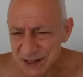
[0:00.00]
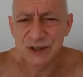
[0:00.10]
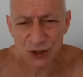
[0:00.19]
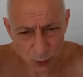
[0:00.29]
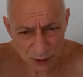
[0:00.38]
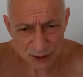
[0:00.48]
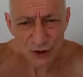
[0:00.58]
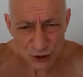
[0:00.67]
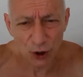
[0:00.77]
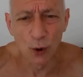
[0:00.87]
this is
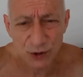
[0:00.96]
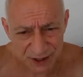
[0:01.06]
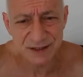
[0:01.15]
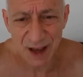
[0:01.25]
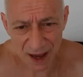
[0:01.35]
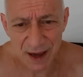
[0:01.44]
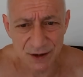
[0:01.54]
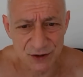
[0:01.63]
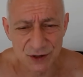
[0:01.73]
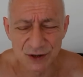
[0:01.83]
what shows his
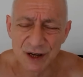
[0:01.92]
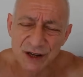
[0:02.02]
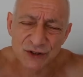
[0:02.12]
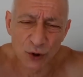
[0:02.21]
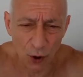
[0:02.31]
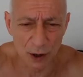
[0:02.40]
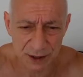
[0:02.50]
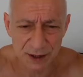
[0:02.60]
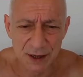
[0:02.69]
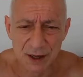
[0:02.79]
age, his
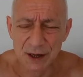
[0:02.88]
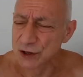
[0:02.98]
torque,